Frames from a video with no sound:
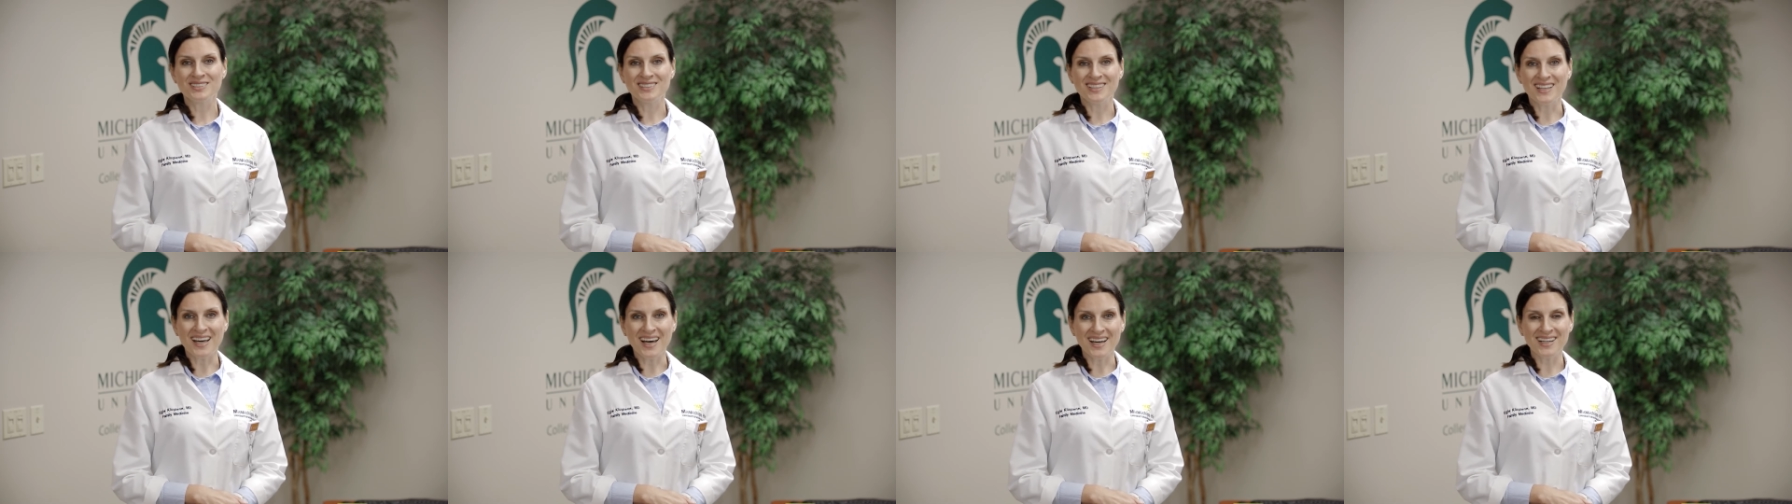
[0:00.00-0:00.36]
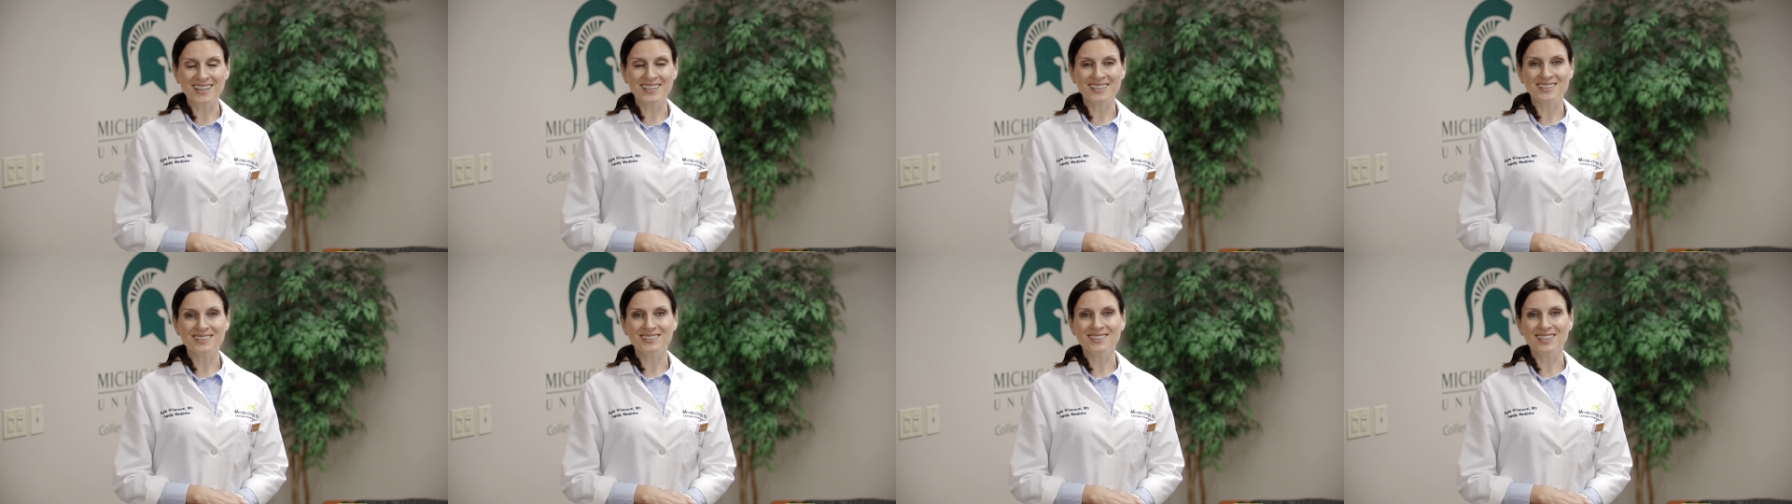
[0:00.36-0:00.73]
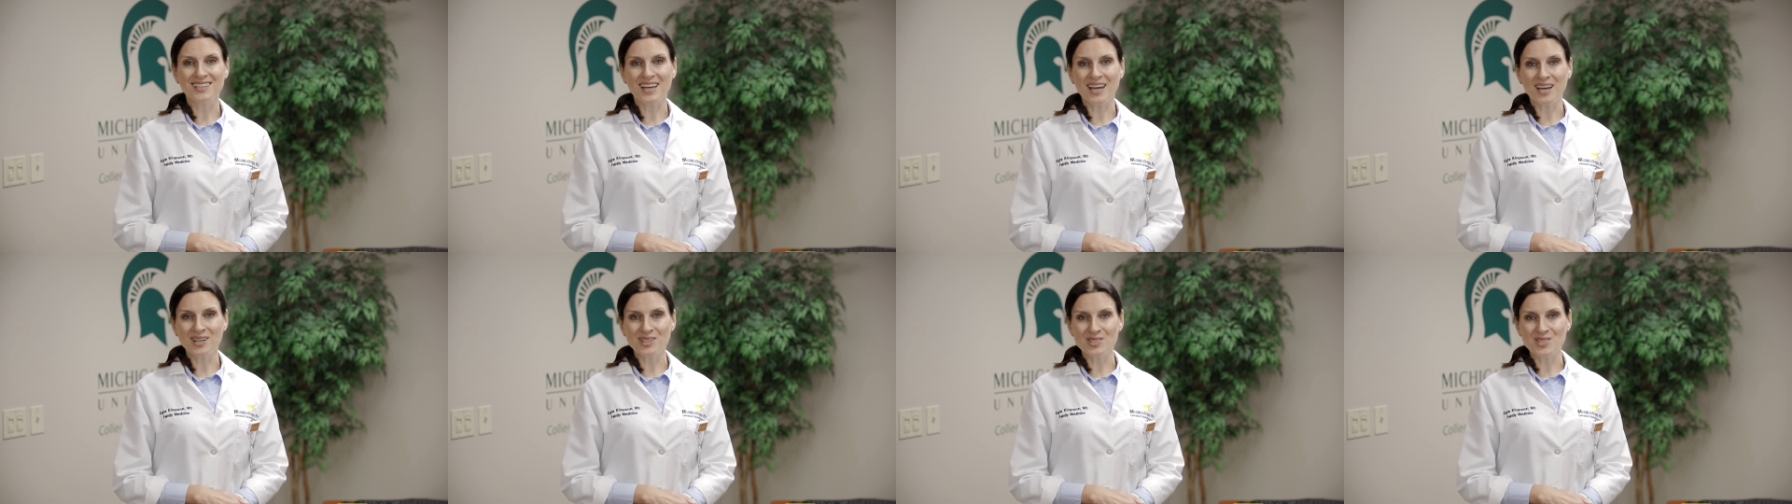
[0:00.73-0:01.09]
diet,
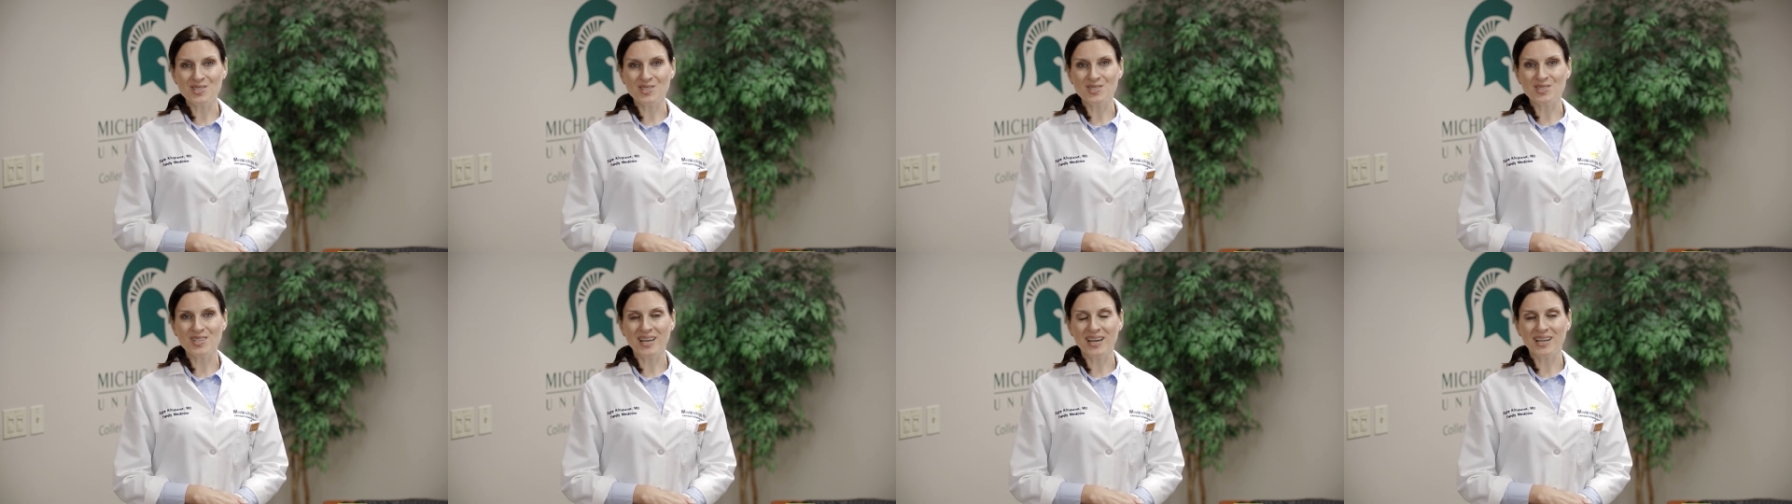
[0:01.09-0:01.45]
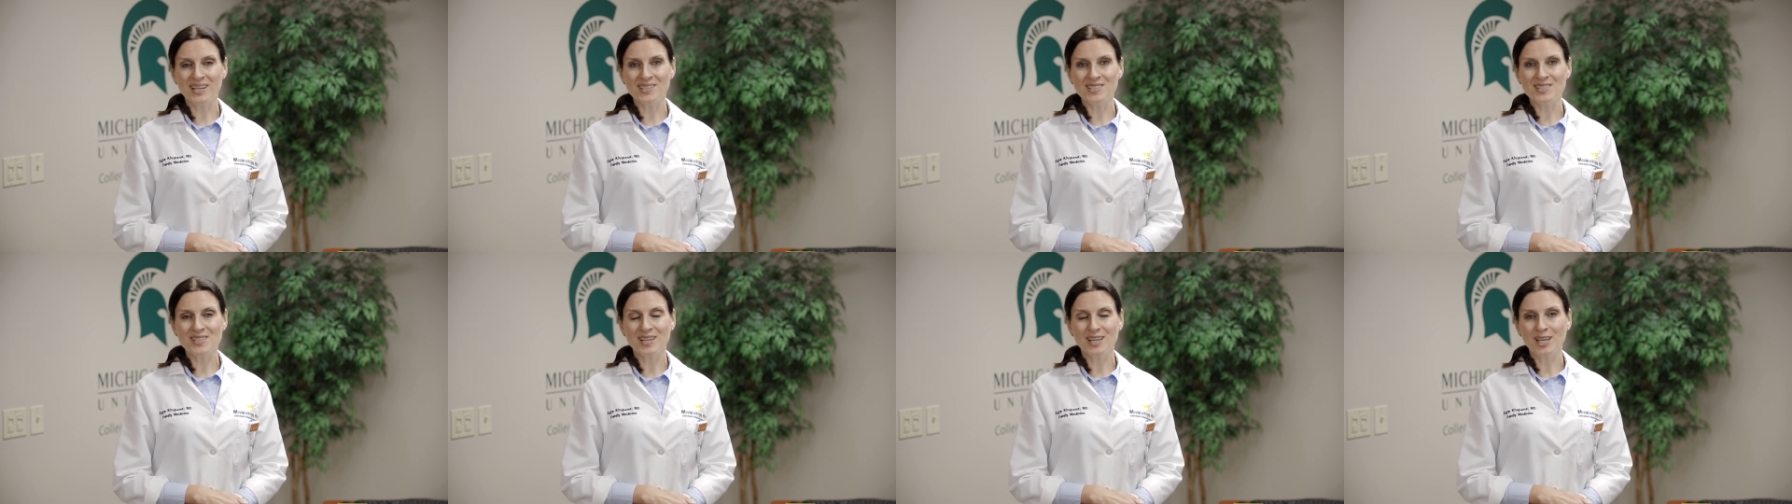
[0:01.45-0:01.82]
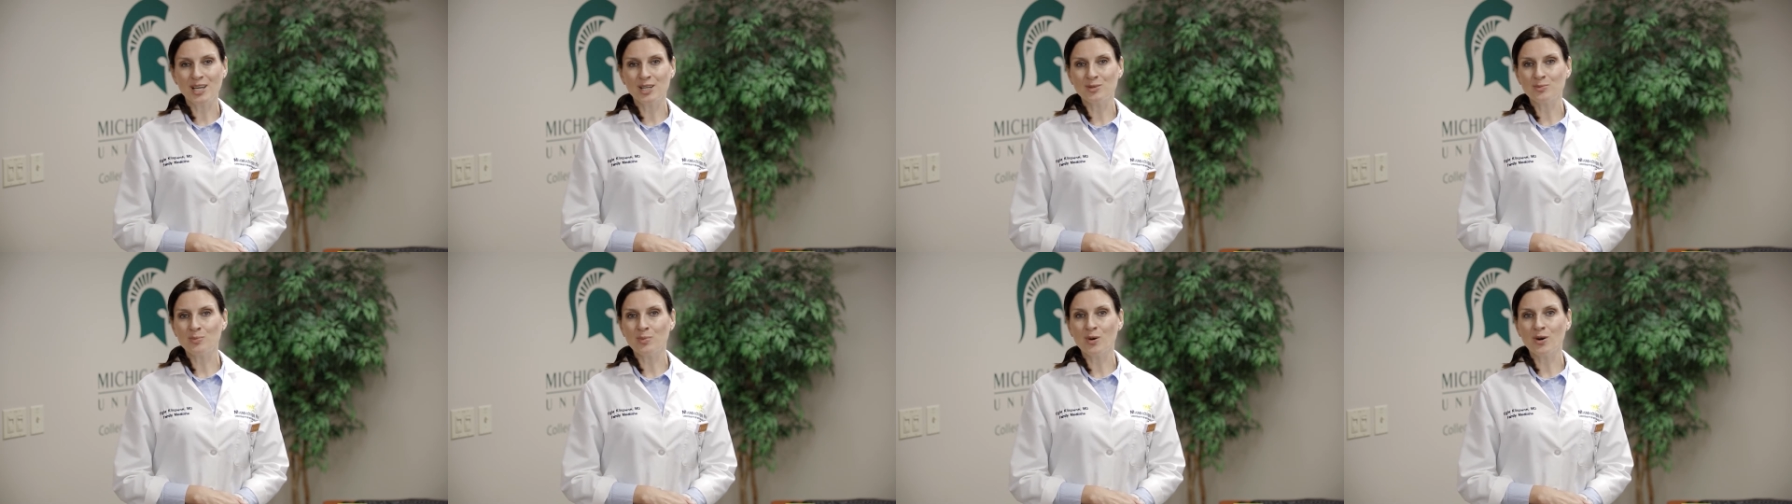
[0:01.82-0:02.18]
exercise,
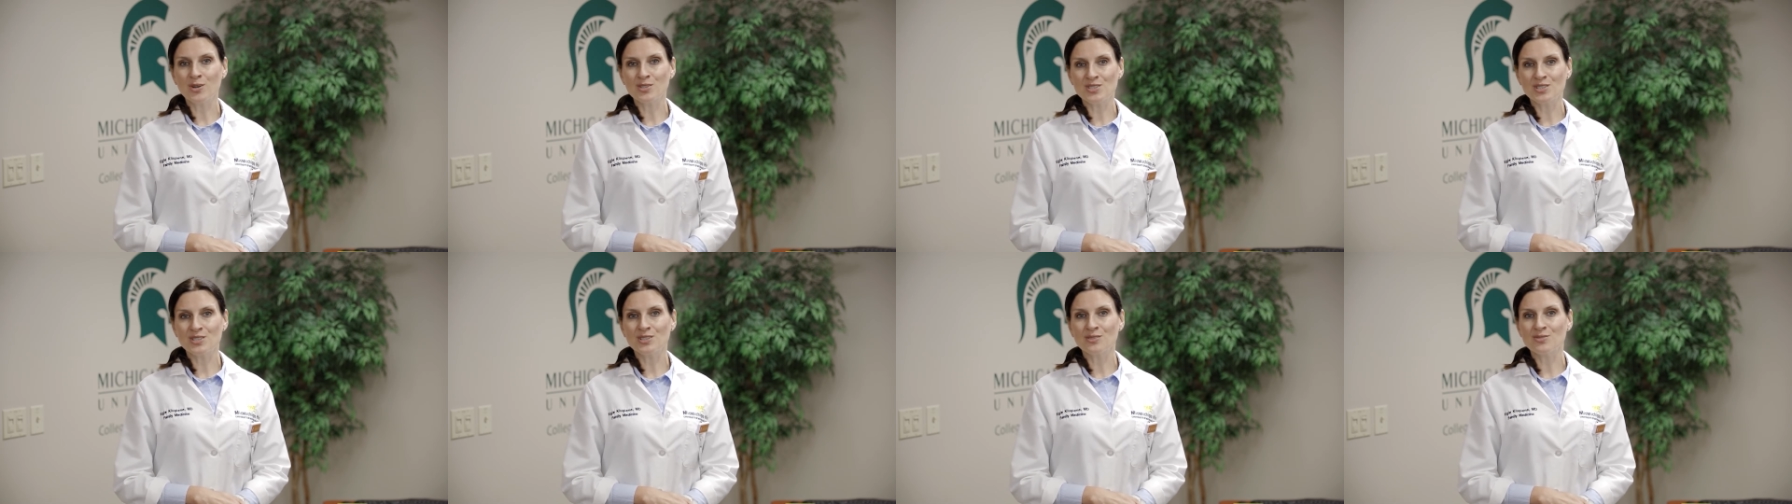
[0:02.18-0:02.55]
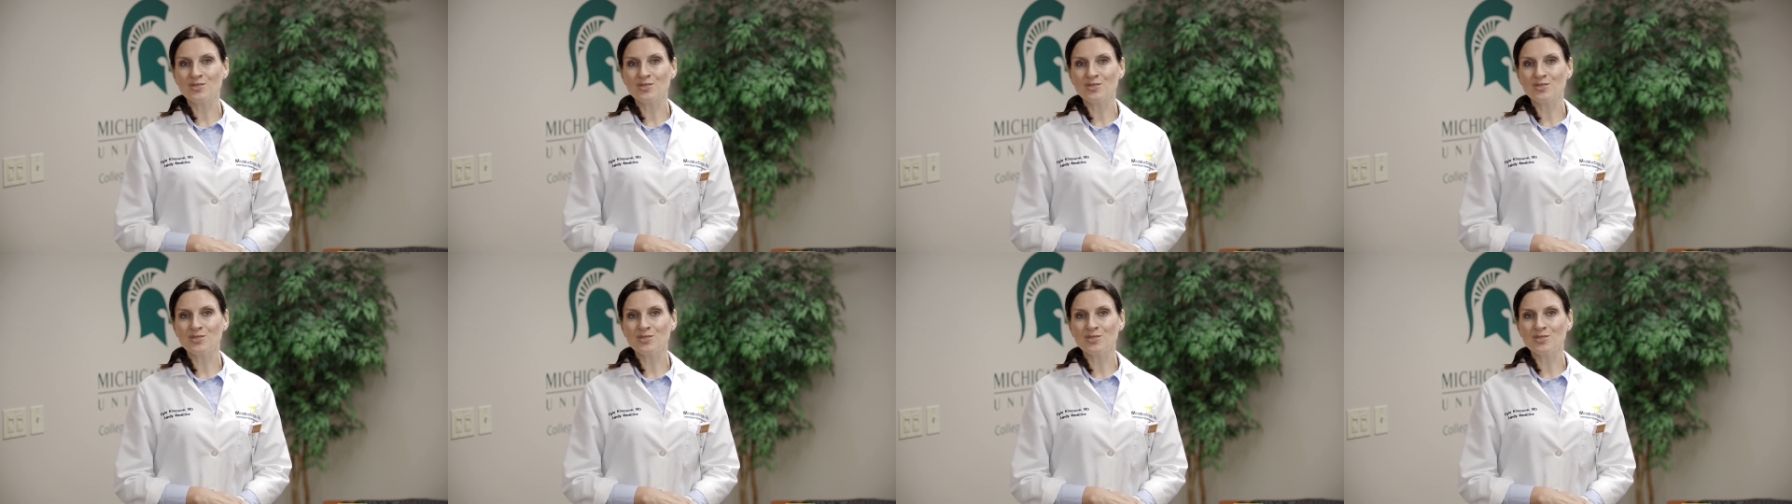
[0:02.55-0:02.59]
and positive